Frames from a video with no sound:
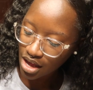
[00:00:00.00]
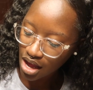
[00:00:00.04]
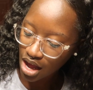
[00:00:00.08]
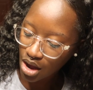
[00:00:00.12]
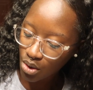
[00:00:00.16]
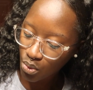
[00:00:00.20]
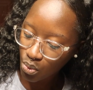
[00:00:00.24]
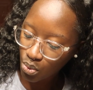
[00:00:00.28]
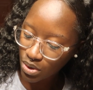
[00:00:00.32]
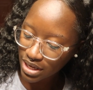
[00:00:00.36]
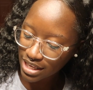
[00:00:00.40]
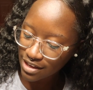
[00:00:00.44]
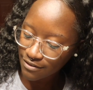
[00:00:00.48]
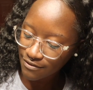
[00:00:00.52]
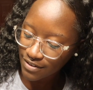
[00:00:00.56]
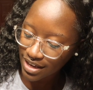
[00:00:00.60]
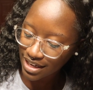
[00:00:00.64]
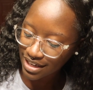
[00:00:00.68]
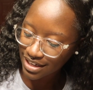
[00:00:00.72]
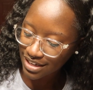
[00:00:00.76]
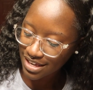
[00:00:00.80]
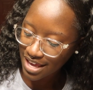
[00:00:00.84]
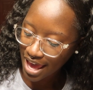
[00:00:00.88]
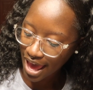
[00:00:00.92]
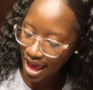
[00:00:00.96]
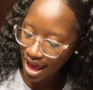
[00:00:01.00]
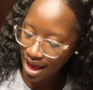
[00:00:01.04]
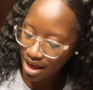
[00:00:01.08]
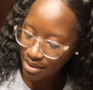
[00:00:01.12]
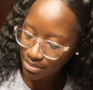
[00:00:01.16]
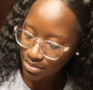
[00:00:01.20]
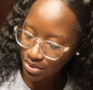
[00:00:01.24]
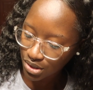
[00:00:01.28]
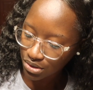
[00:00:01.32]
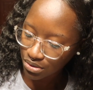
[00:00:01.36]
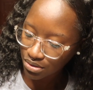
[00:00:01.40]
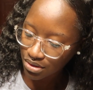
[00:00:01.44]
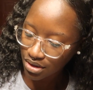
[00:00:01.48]
A weaving cap,
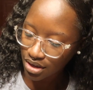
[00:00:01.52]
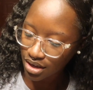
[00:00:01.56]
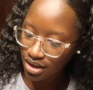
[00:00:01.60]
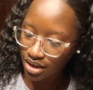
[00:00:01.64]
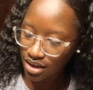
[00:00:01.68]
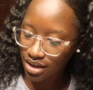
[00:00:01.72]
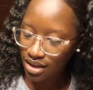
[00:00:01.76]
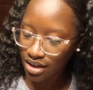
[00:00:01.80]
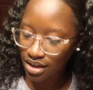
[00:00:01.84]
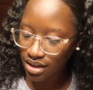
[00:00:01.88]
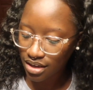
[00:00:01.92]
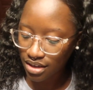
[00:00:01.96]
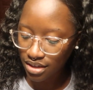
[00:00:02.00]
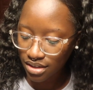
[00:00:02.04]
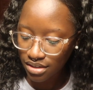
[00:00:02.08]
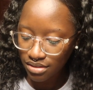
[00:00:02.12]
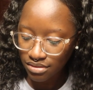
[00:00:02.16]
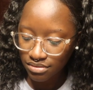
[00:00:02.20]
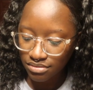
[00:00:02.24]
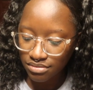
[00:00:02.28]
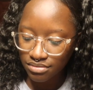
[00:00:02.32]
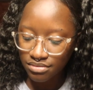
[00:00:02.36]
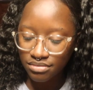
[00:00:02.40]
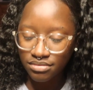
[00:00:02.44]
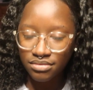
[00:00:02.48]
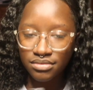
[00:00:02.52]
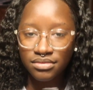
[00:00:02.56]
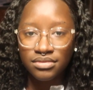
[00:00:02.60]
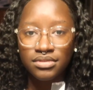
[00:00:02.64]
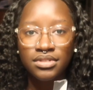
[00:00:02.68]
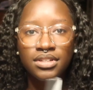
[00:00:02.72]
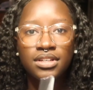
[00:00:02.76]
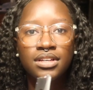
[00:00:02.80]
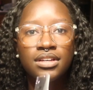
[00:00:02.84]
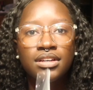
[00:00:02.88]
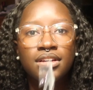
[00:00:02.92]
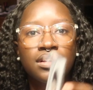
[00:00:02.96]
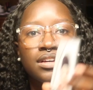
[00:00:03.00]
okay
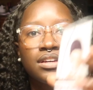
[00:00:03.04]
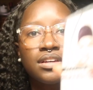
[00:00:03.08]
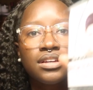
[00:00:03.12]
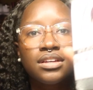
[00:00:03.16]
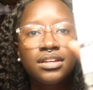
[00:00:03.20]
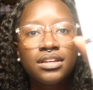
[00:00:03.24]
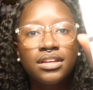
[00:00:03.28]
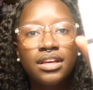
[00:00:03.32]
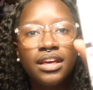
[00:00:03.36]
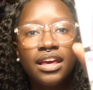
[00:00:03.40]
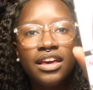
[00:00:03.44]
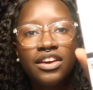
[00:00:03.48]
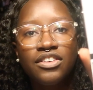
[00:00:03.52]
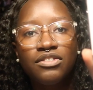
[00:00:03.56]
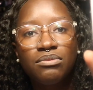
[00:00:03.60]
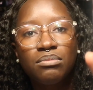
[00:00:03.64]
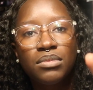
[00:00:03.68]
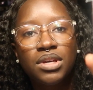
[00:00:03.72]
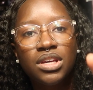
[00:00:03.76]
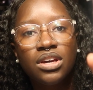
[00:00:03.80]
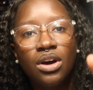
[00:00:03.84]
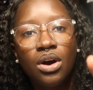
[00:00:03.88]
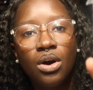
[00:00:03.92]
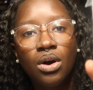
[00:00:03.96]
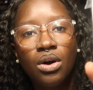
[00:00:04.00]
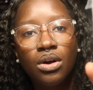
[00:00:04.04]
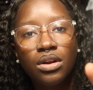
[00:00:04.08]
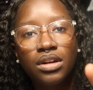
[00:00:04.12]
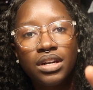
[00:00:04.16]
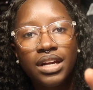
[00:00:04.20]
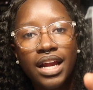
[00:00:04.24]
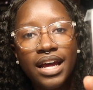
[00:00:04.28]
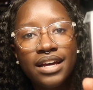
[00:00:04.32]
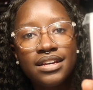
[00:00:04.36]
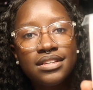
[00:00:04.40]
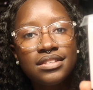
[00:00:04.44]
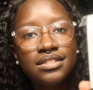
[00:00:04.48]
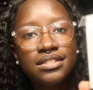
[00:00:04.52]
gave me a
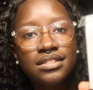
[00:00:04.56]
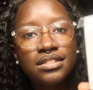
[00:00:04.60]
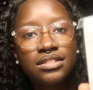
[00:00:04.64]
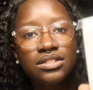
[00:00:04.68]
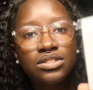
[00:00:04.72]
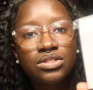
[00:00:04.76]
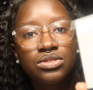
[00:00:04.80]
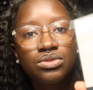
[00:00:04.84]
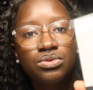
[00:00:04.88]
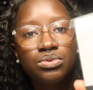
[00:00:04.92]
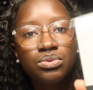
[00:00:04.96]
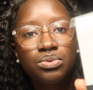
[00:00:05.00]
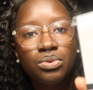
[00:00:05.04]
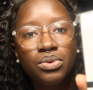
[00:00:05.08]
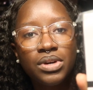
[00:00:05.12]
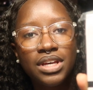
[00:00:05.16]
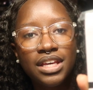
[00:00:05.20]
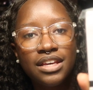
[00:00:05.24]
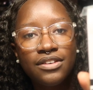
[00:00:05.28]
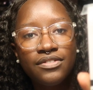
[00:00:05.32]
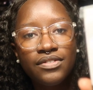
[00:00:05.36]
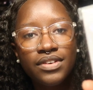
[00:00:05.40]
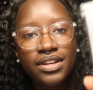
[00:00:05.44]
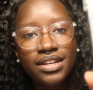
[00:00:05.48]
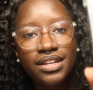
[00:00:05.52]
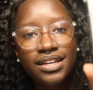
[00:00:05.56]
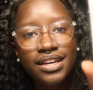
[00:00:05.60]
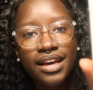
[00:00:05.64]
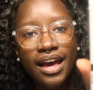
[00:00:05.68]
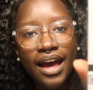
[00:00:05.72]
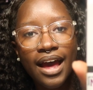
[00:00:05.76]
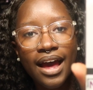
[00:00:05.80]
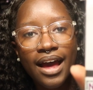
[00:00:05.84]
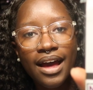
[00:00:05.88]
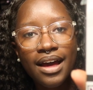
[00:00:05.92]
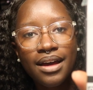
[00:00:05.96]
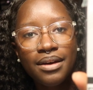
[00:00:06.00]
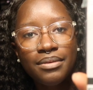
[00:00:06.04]
nice little weaving
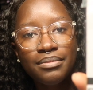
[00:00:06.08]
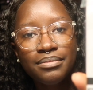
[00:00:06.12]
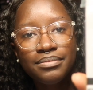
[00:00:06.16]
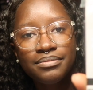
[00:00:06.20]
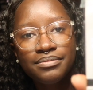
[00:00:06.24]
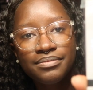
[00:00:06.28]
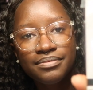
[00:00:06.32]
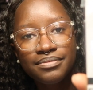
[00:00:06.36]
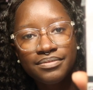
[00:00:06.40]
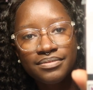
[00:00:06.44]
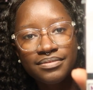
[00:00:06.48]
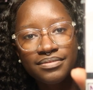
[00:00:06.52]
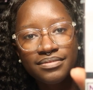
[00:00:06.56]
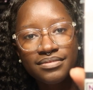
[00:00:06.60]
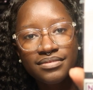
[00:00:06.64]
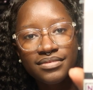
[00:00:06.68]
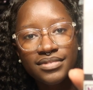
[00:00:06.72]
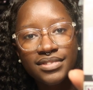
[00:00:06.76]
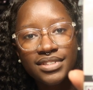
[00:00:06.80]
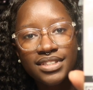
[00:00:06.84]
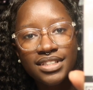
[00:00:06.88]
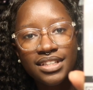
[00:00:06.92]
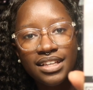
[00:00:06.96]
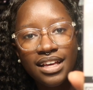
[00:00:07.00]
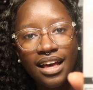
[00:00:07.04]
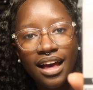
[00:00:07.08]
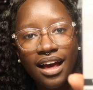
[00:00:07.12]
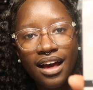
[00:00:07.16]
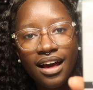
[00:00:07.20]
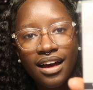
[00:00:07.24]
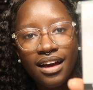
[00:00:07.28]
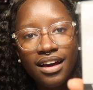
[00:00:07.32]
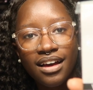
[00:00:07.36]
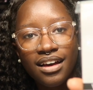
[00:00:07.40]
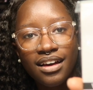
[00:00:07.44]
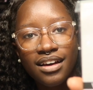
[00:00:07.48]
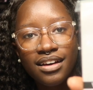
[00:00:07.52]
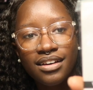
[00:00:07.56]
cap.
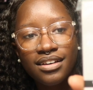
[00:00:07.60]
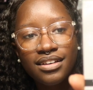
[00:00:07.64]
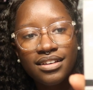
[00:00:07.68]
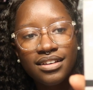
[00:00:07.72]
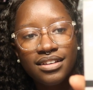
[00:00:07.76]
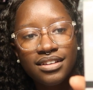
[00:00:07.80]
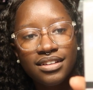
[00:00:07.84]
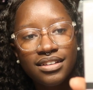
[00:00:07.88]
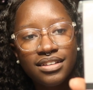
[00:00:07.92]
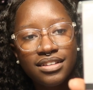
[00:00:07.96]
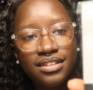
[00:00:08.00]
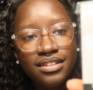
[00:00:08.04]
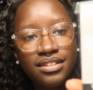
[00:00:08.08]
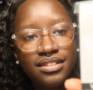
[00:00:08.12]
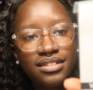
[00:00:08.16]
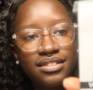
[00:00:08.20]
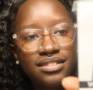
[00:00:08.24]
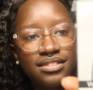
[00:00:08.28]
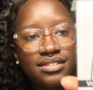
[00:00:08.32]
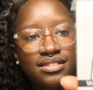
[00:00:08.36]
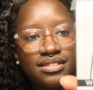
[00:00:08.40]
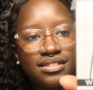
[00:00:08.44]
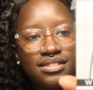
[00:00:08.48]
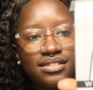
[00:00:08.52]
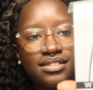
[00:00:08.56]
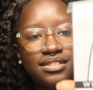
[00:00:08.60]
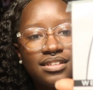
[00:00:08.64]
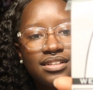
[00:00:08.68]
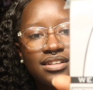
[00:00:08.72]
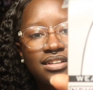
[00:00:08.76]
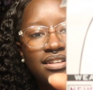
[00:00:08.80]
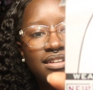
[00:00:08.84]
Yes.